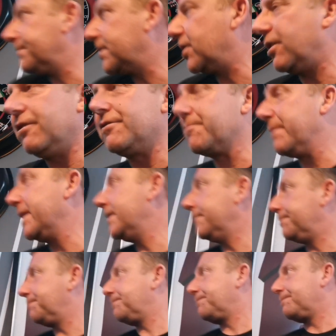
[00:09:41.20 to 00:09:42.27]
Excuse me.
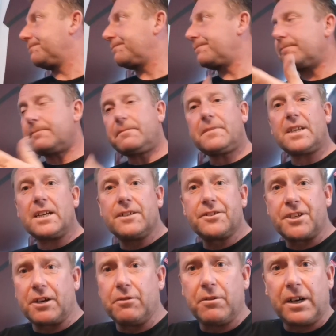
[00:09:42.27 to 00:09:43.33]

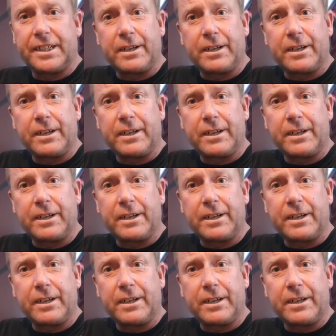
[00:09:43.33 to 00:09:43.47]
So